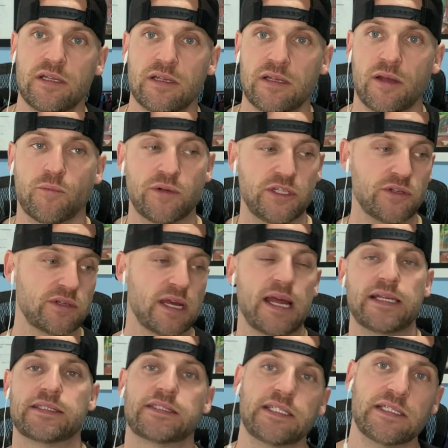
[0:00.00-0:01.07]
And when you
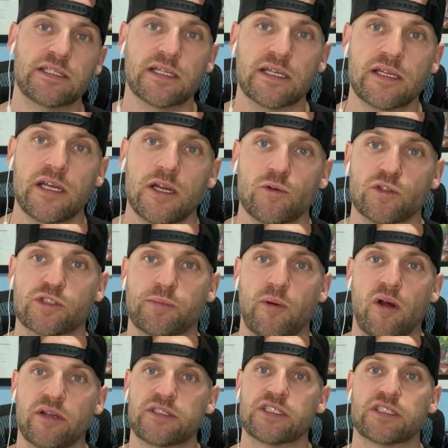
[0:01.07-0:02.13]
guys see the
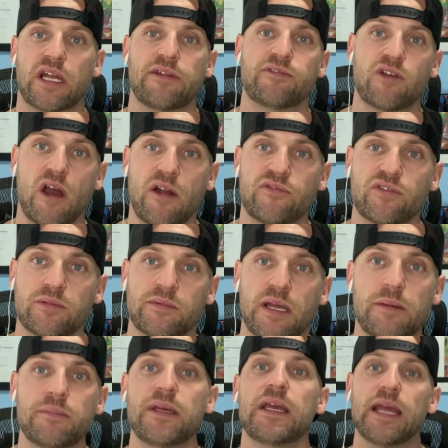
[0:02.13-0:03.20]
responses I've got from
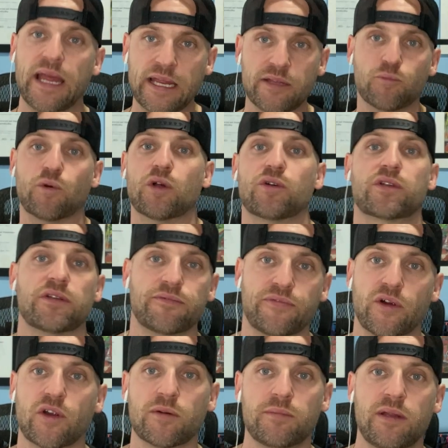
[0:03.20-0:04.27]
them, it will
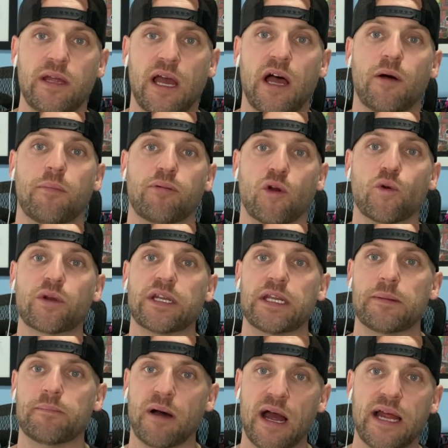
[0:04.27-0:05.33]
confirm how broken
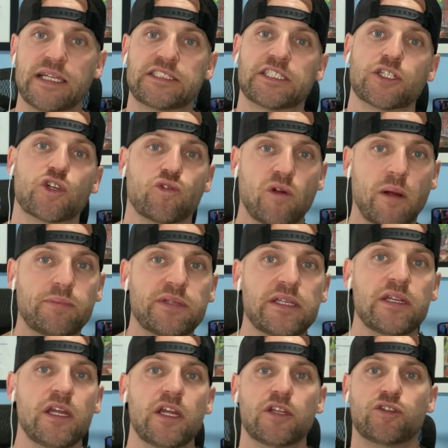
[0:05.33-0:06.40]
and biased and corrupted
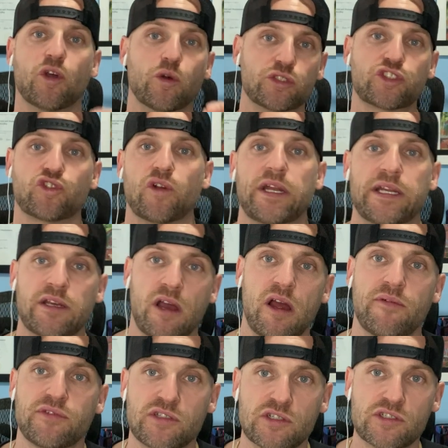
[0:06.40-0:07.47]
those screening
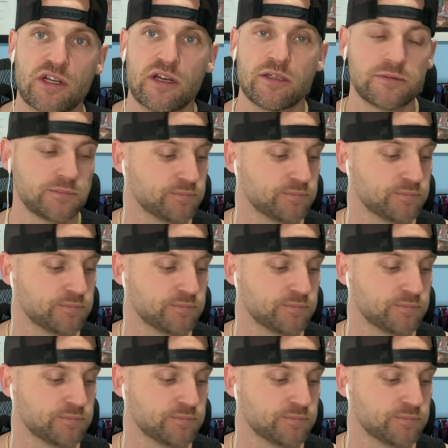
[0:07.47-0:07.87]
officers are.